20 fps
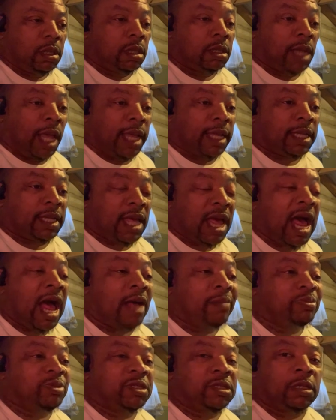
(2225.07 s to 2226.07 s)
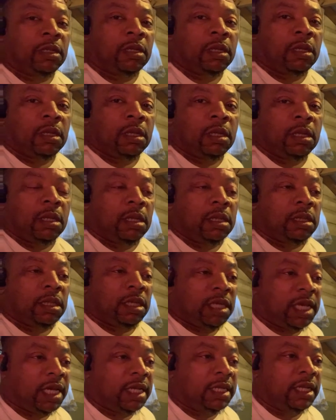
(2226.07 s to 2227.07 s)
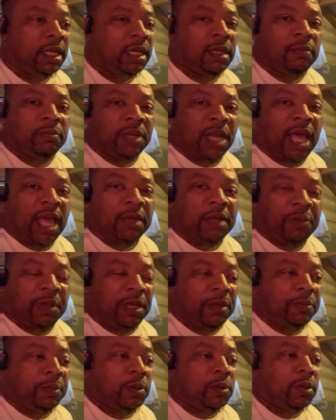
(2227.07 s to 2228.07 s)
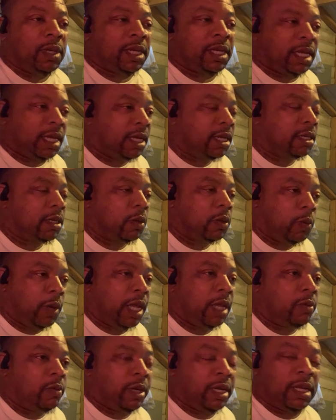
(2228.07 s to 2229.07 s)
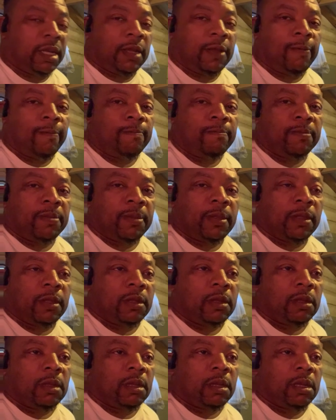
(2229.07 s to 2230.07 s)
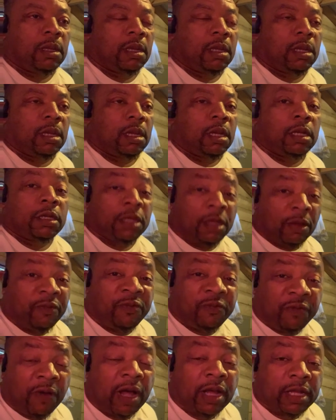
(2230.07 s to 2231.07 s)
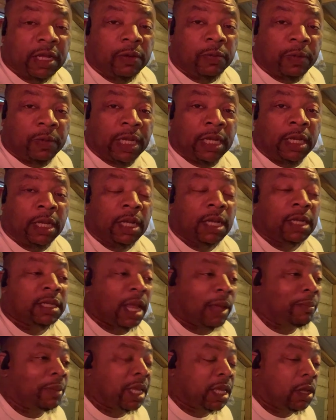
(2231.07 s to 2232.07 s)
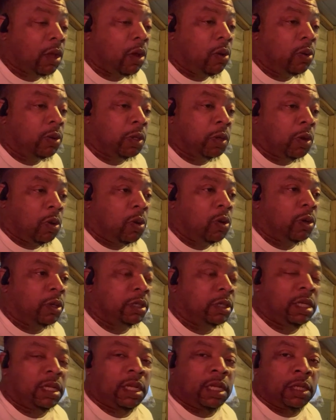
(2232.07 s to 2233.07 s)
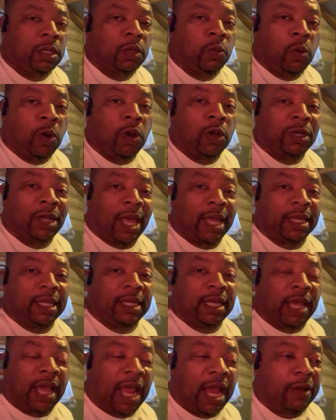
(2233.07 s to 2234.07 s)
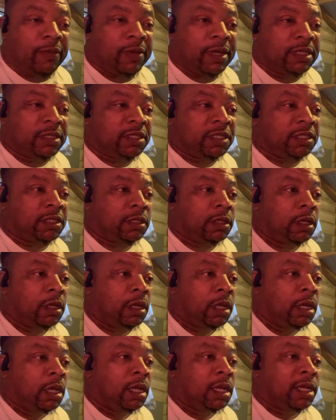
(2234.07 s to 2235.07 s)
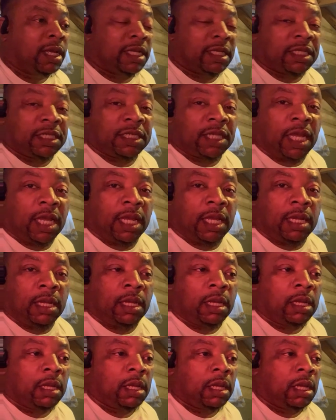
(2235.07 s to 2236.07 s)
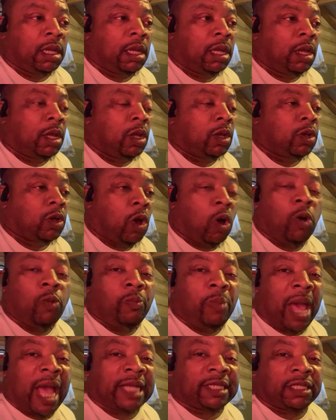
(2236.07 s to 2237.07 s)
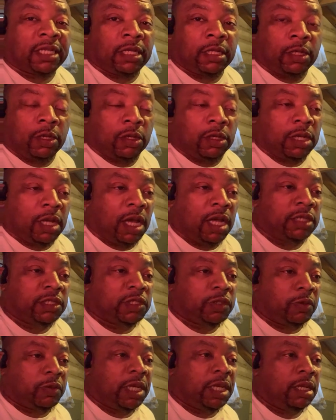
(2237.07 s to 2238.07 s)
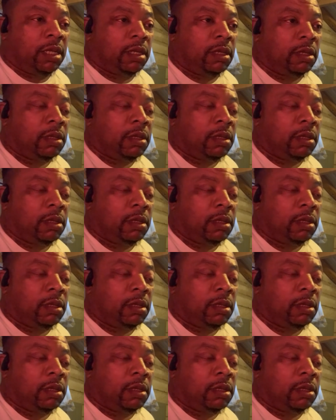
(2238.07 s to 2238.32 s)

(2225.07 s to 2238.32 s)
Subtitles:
Like cops killing black people and getting away with it. The fuckery that be going on in the world, like Karens could say, go back to your country,